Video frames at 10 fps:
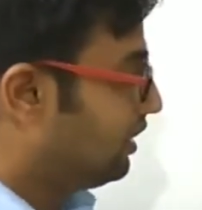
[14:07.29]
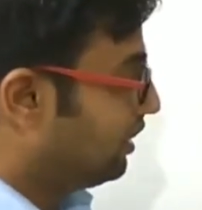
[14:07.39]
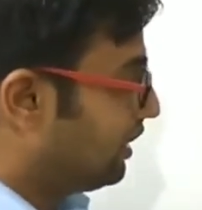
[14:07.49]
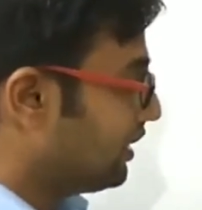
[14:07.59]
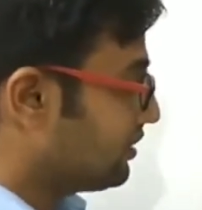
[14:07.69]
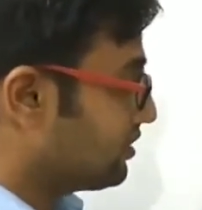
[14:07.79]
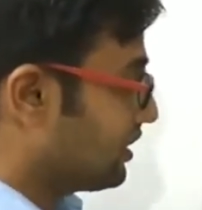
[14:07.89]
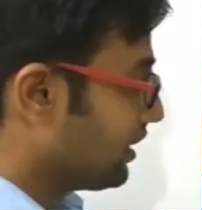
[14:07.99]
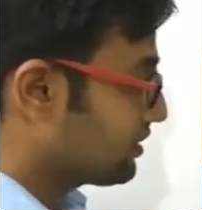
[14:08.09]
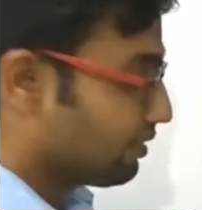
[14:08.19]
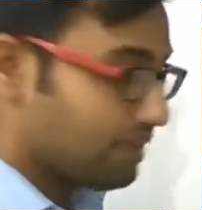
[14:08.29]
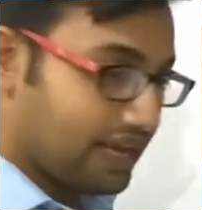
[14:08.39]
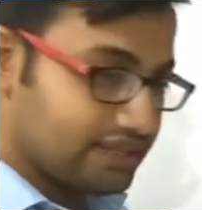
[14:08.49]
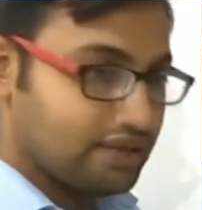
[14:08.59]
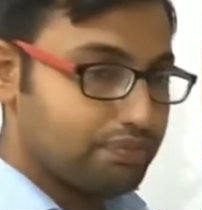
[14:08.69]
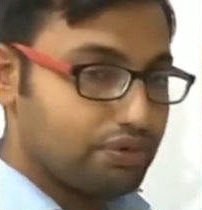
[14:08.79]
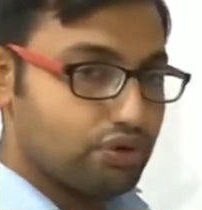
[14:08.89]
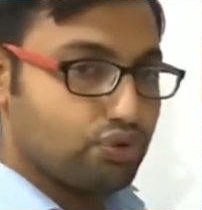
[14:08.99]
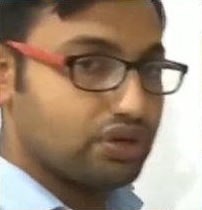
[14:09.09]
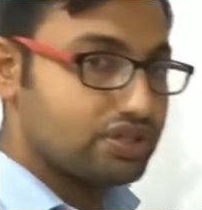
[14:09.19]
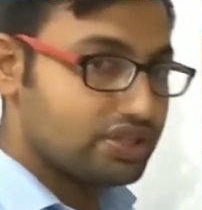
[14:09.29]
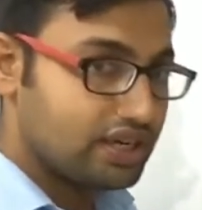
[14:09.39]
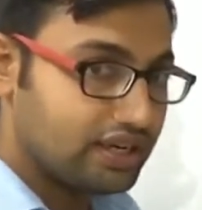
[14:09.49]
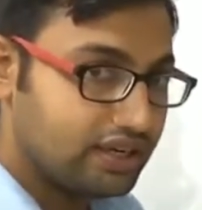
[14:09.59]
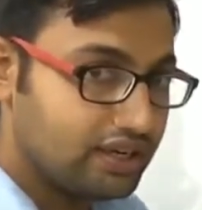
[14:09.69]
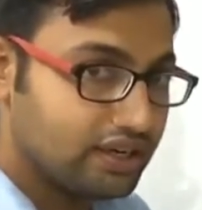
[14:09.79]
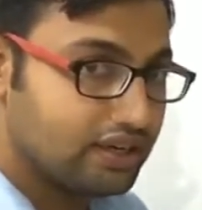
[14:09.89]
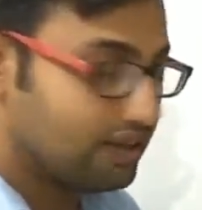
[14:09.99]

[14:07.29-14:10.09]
Let's take some example to understand it,